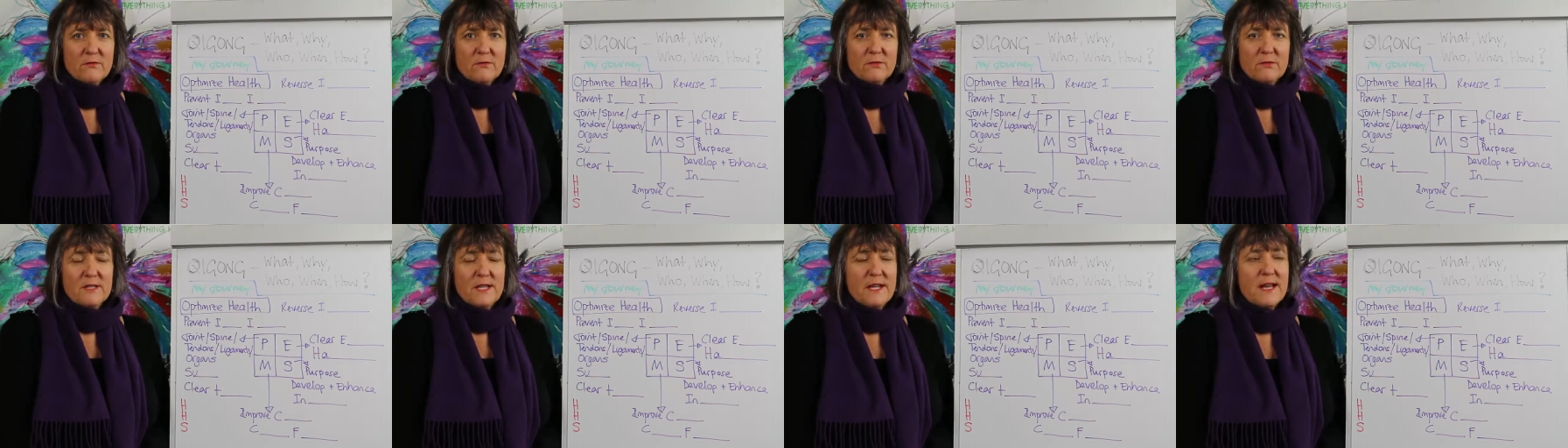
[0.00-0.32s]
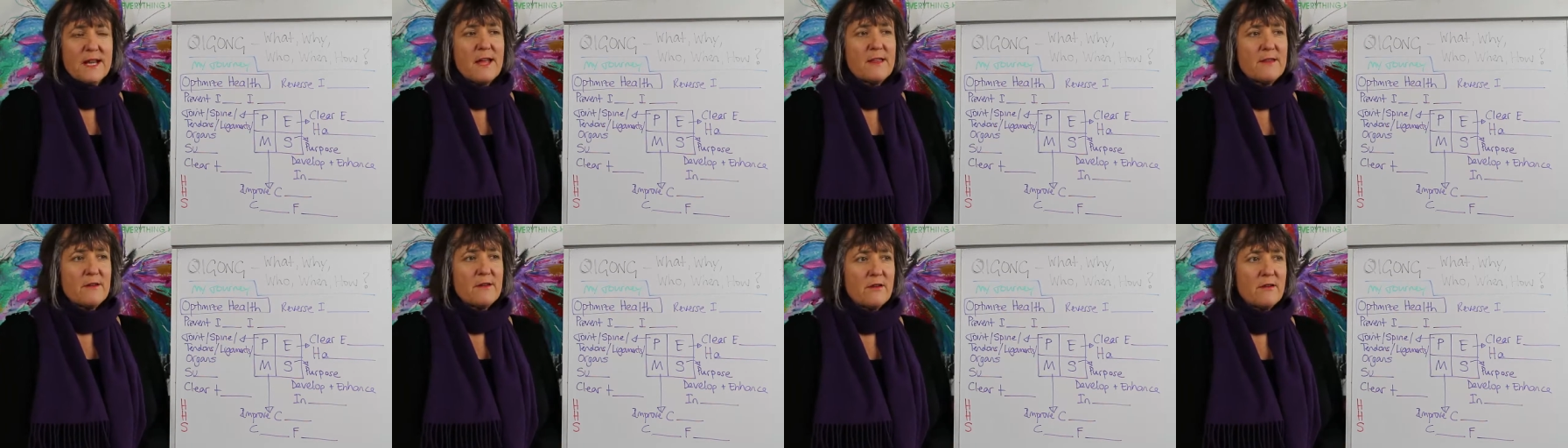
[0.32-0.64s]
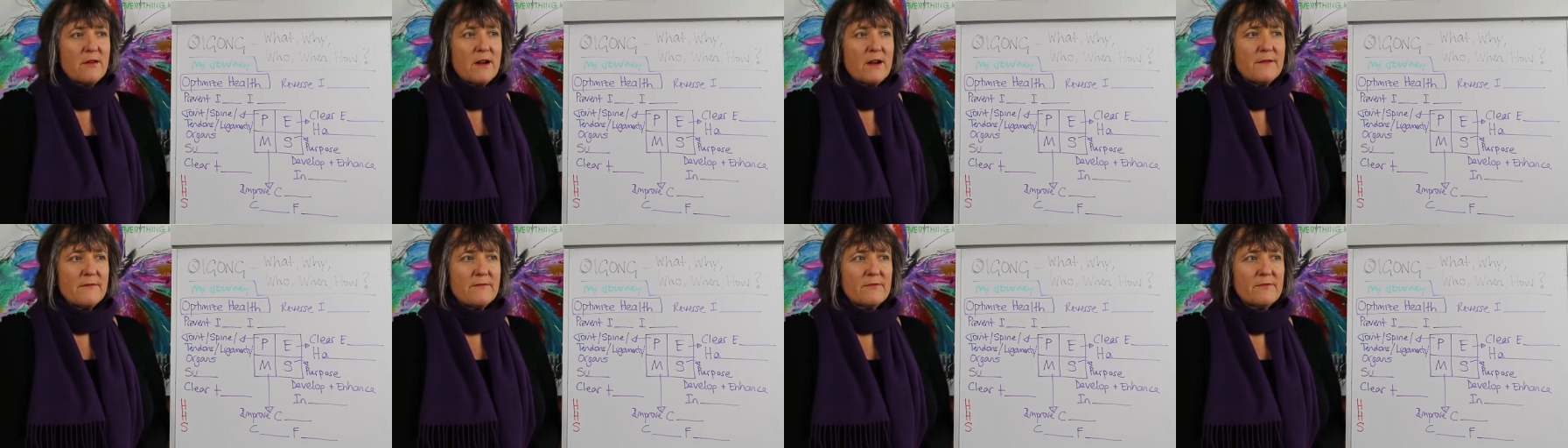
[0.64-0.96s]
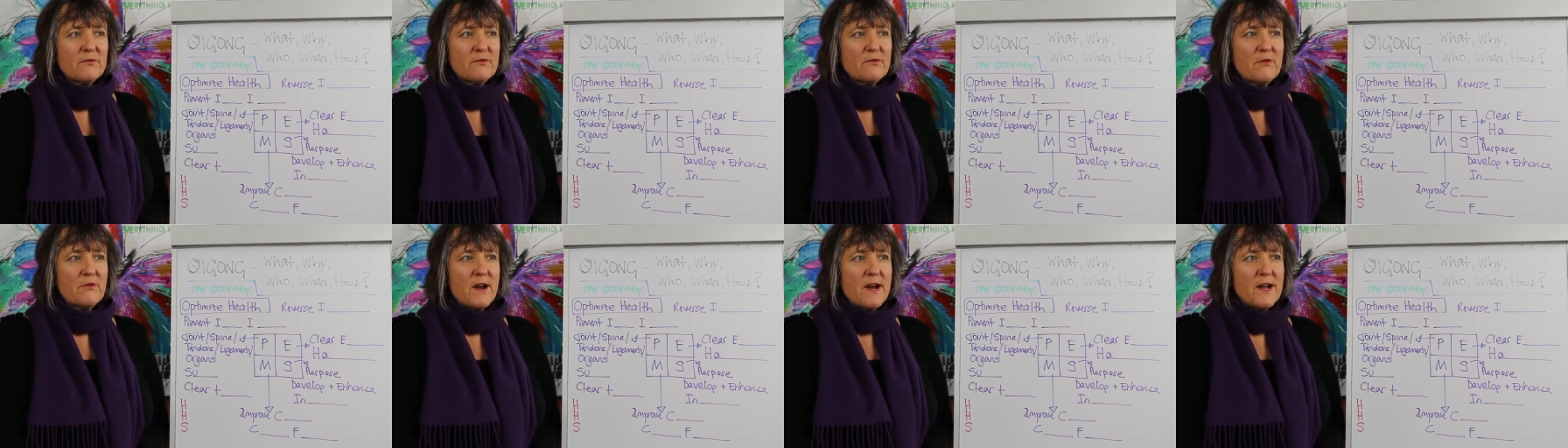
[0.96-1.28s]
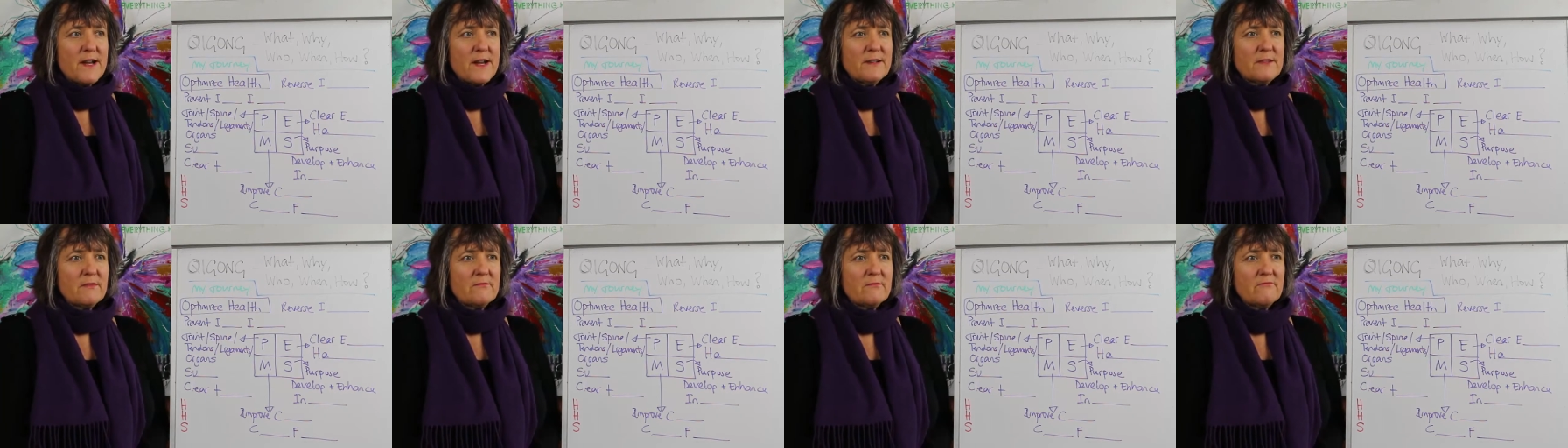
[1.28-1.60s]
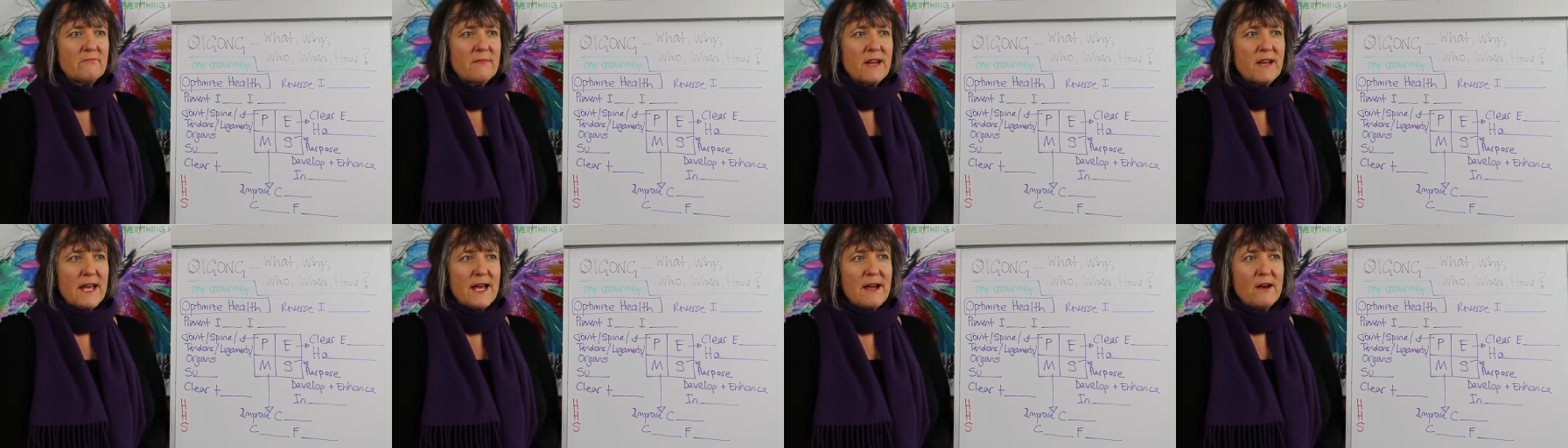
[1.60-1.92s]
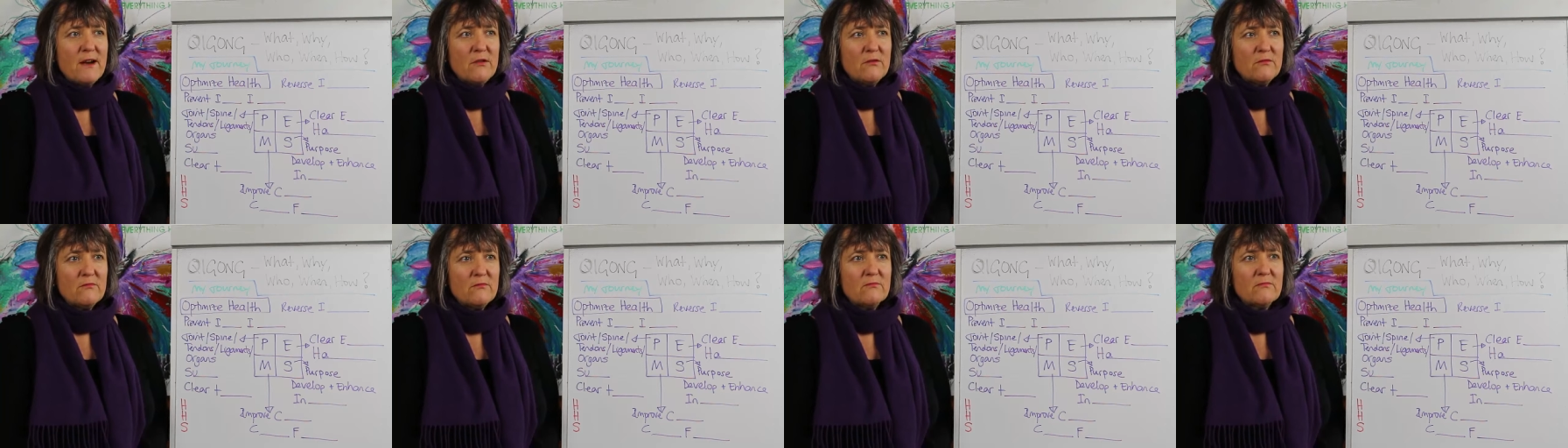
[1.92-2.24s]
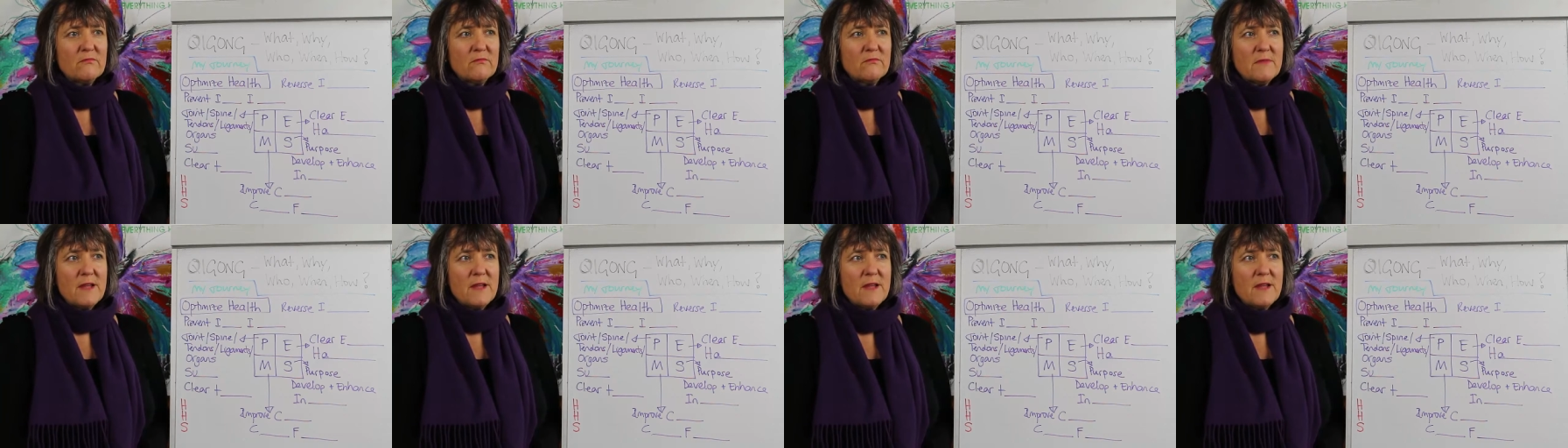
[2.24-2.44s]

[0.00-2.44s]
Altogether, I've tried now,